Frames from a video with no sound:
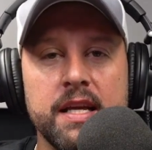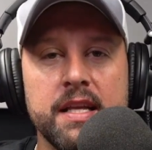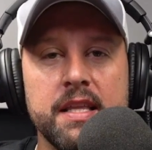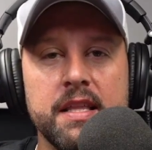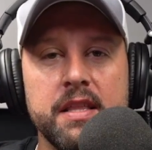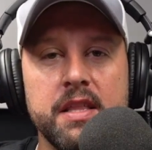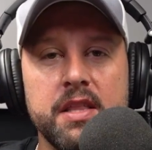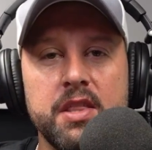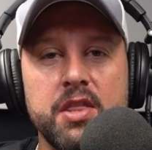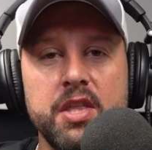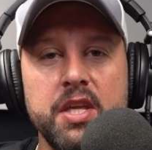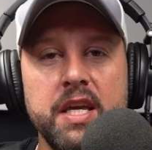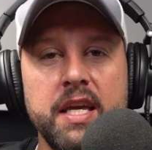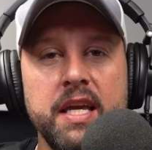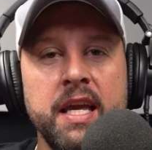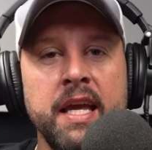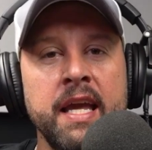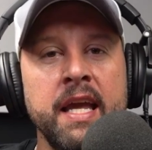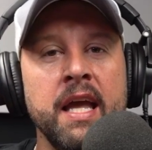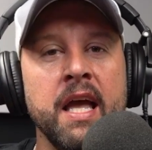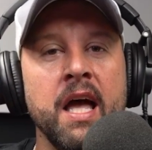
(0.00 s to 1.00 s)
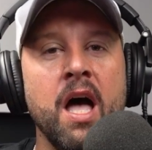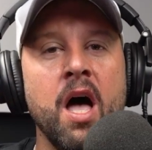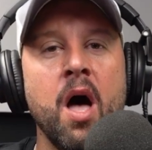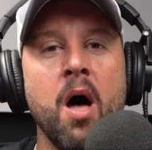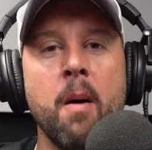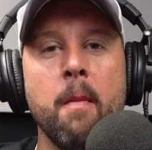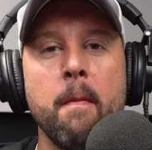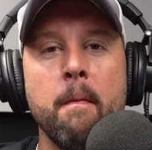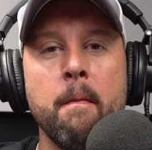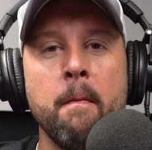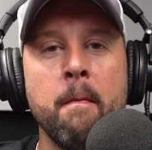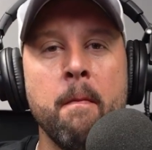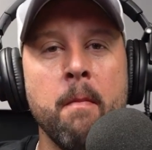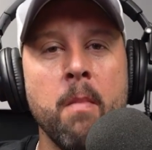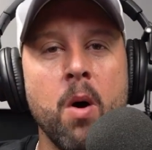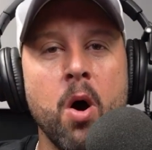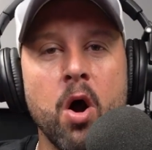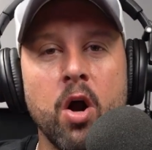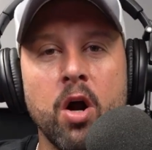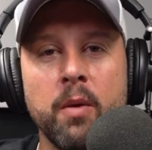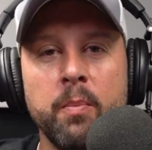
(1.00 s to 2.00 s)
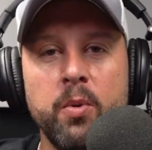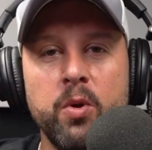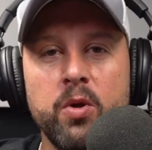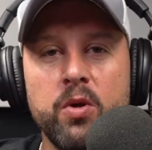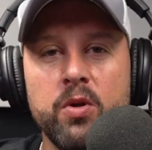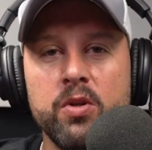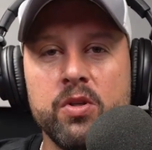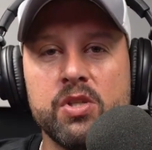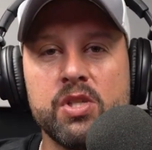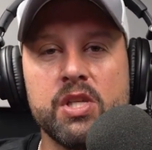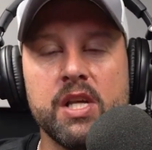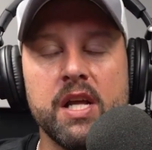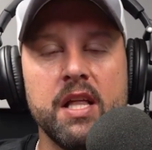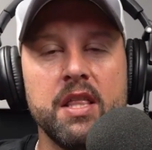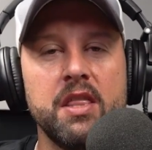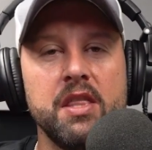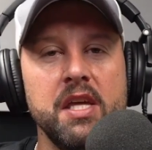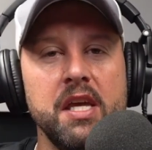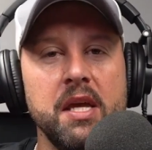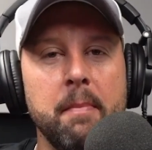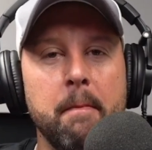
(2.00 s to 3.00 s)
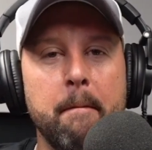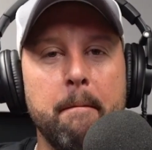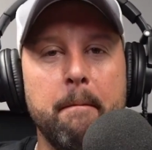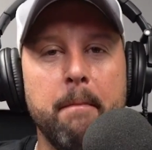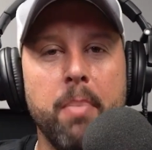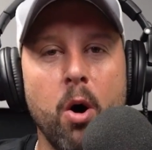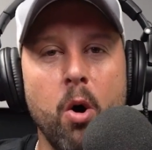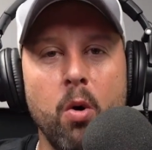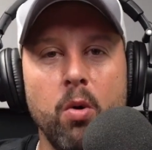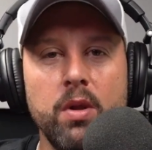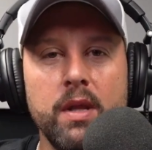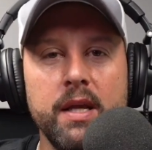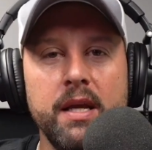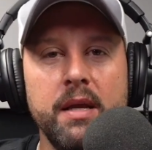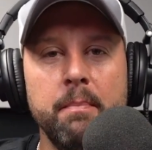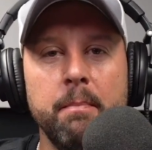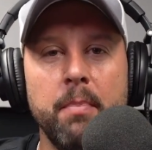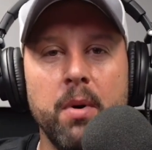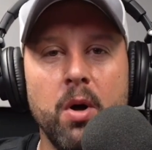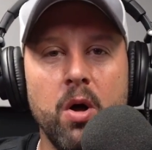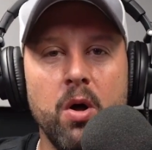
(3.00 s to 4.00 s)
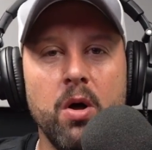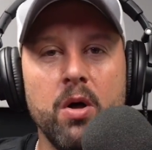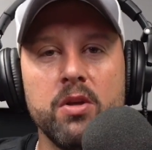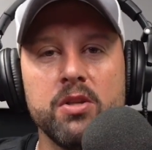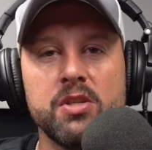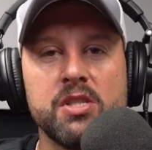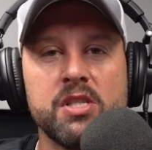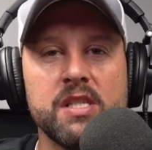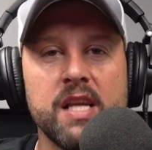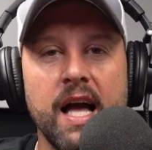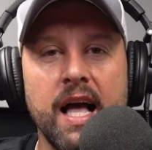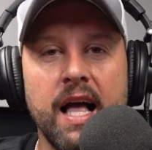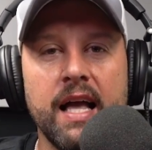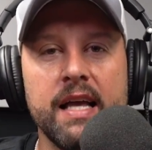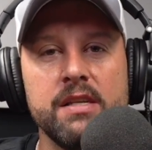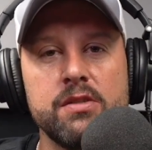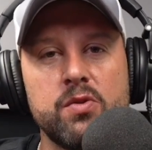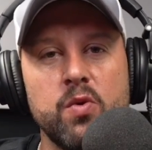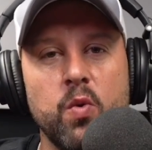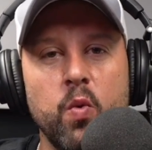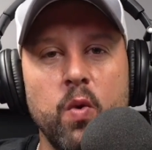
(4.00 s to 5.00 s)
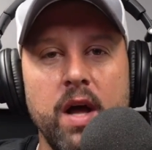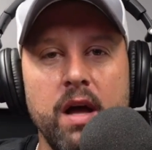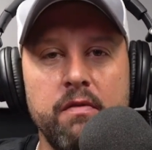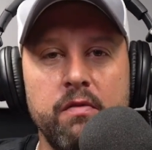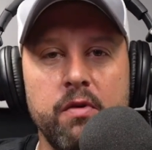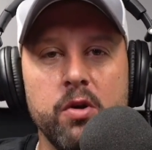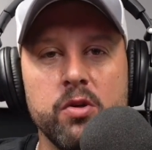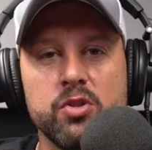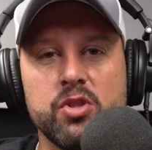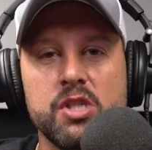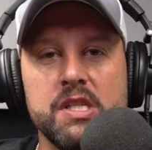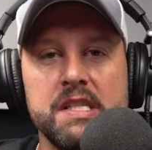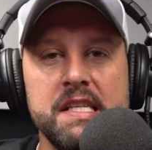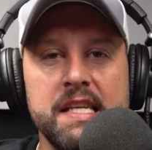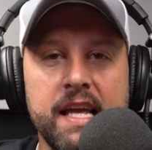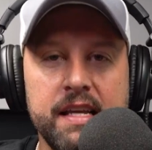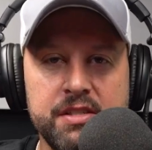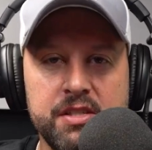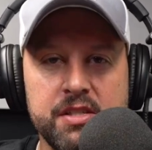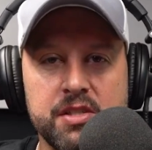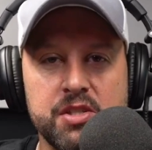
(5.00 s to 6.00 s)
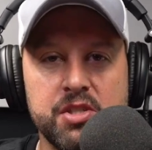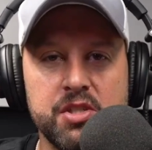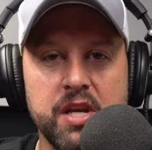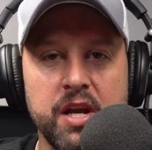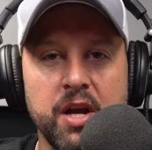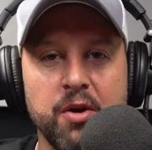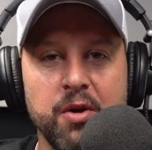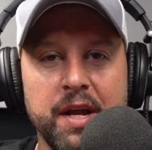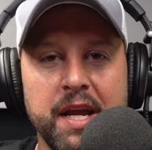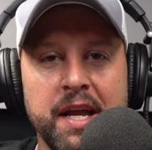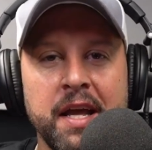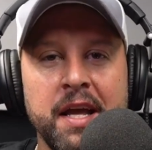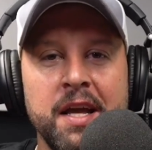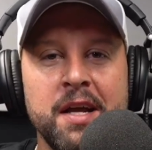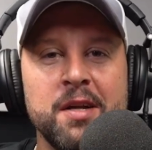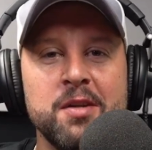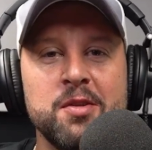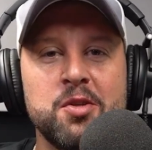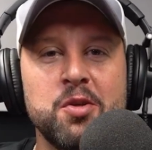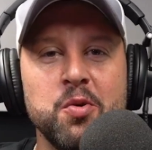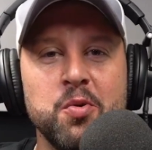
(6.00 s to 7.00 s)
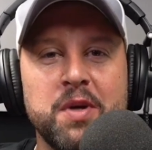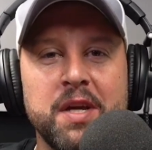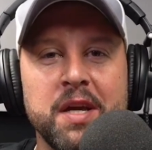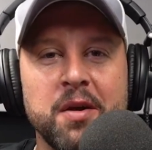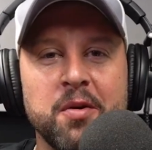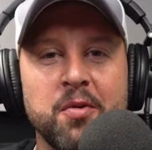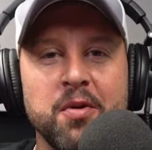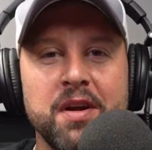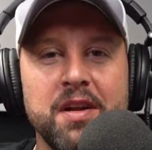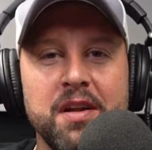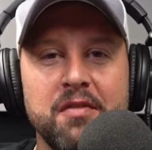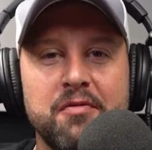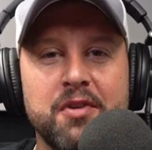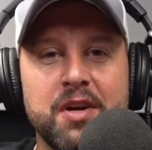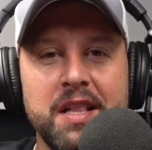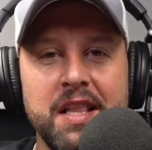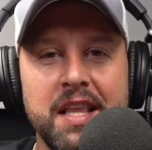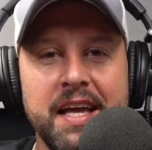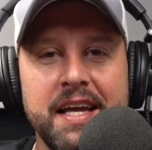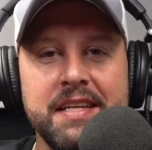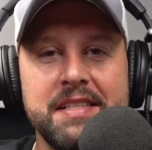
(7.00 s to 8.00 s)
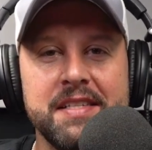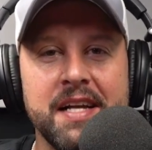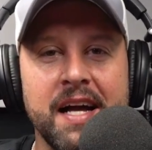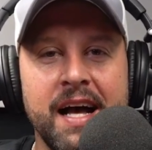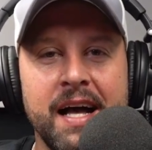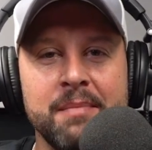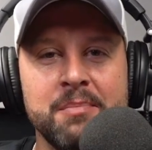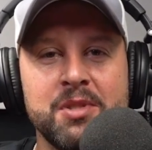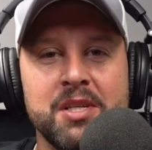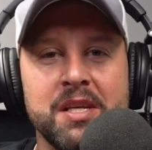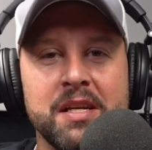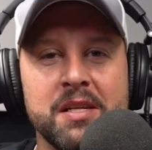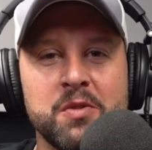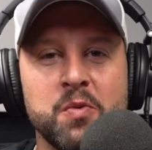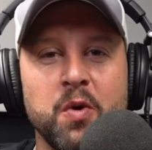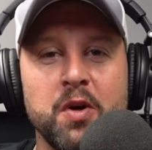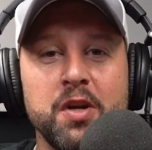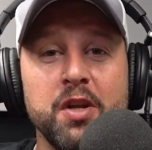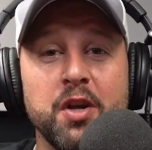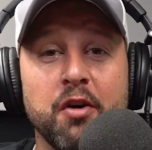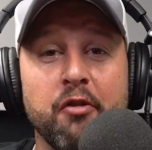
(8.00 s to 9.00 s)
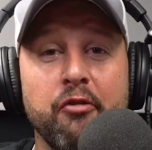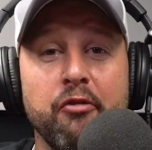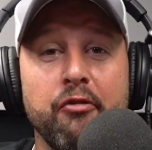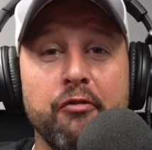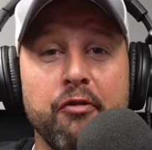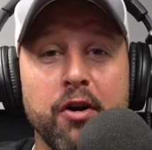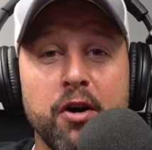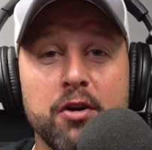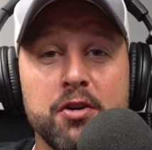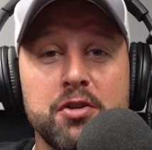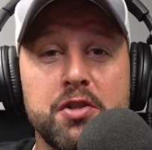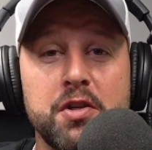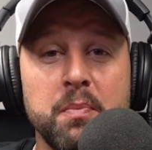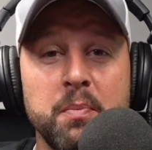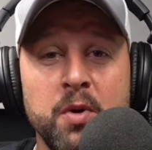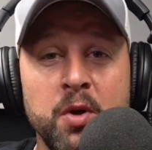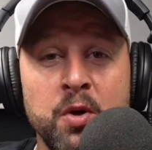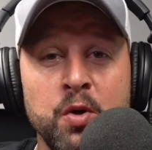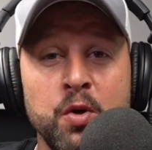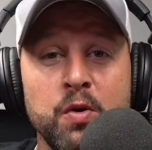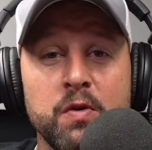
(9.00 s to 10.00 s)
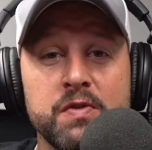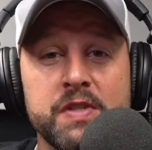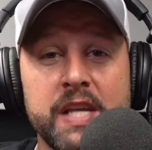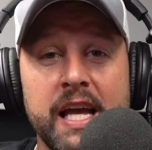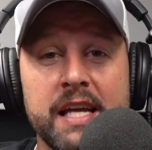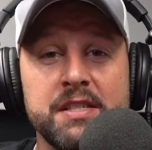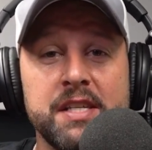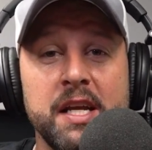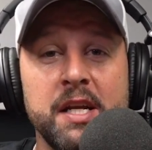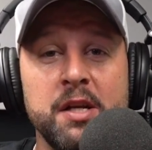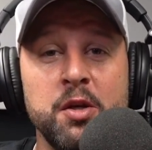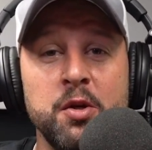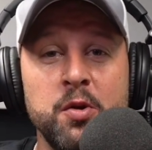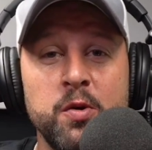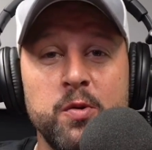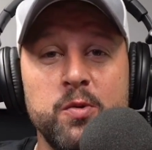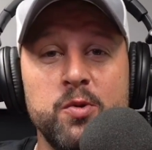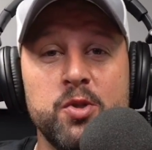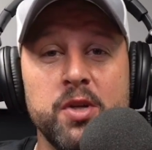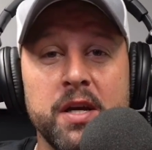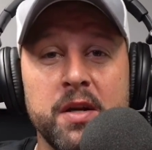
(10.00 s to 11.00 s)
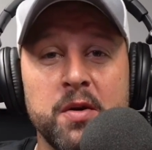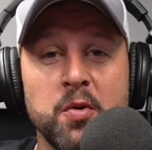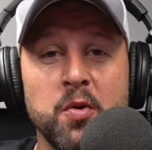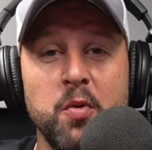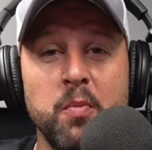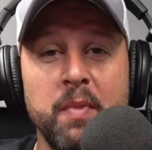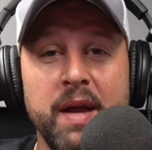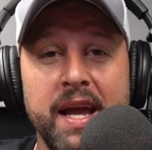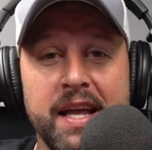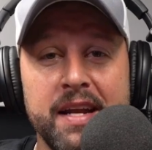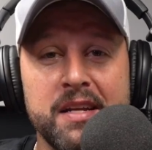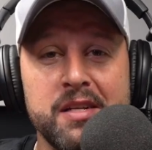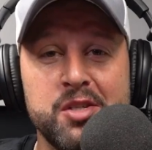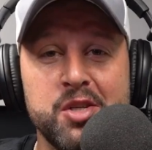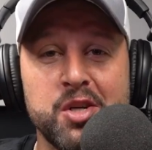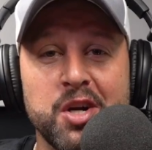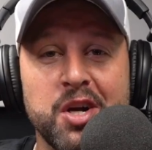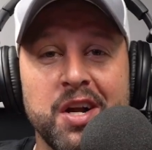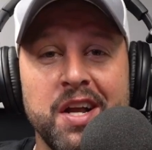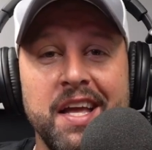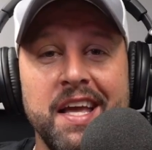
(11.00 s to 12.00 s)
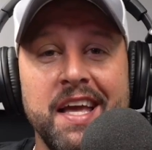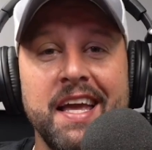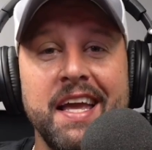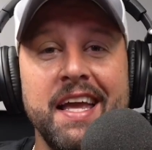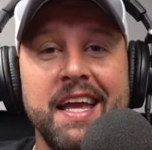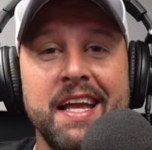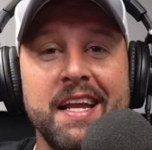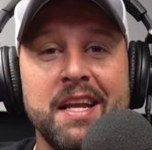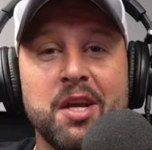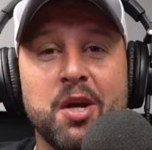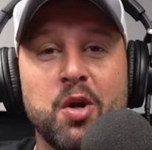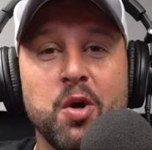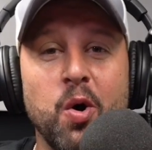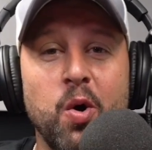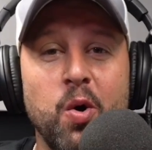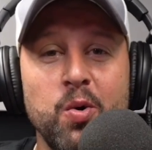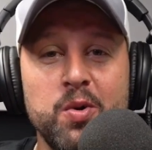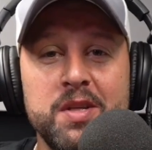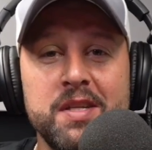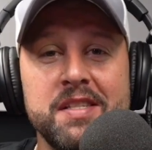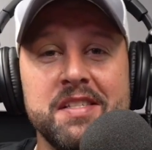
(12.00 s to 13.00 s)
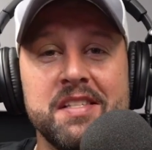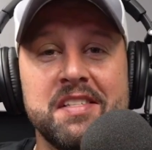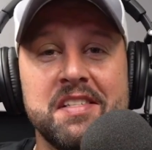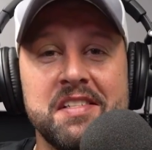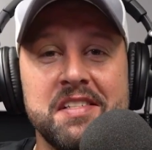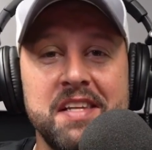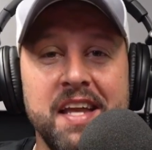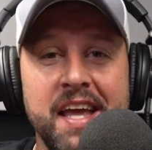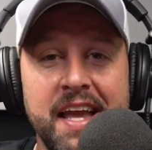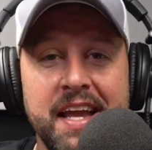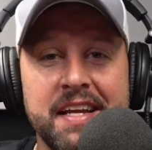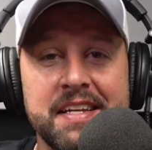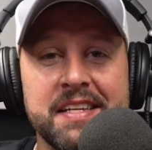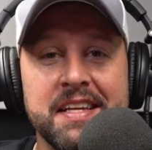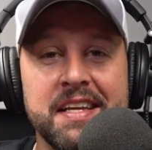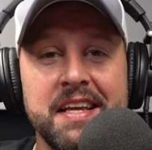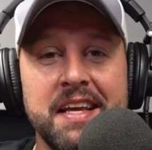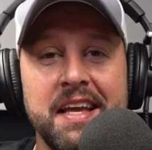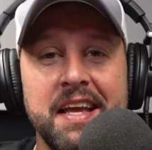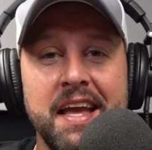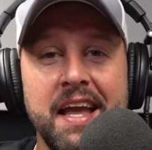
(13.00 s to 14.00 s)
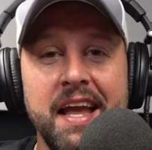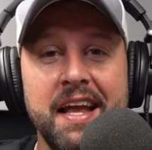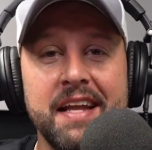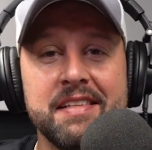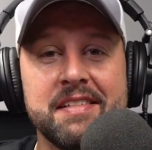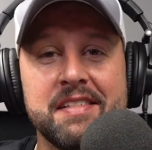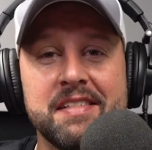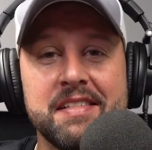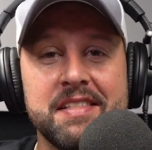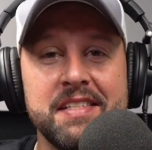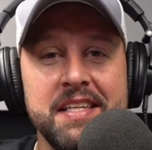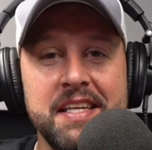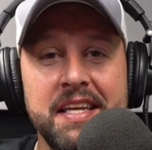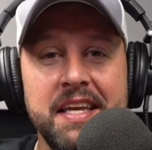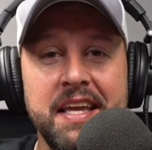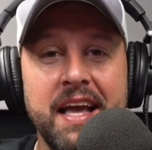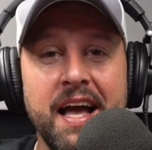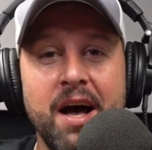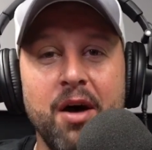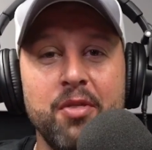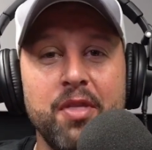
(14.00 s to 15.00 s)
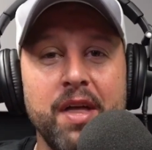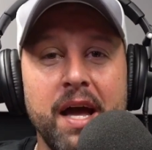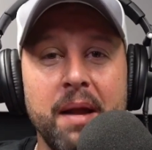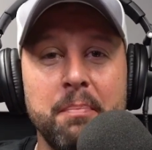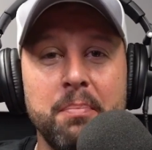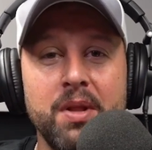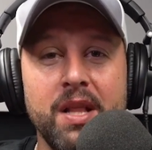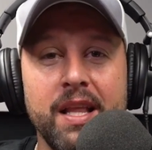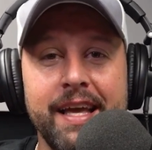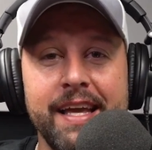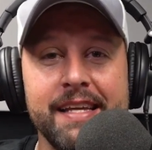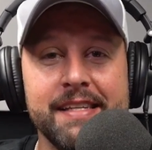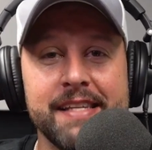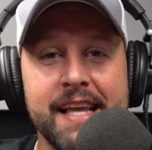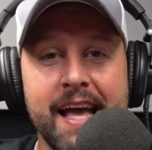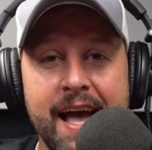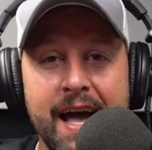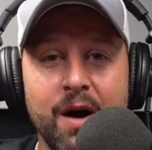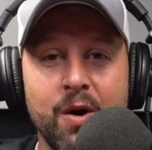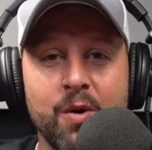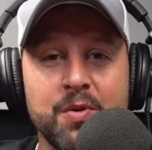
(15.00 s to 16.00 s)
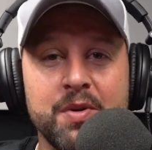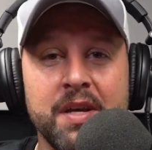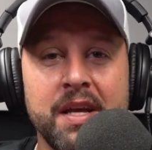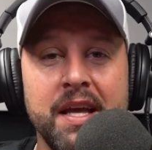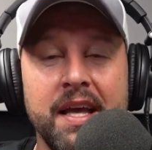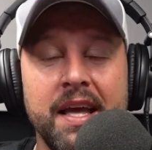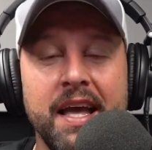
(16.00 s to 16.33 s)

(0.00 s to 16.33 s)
The marbles the bowling ball sized levels necessary to get rid of Klay Thompson as one of your first moves as a new general manager in Golden State and see how that plays out.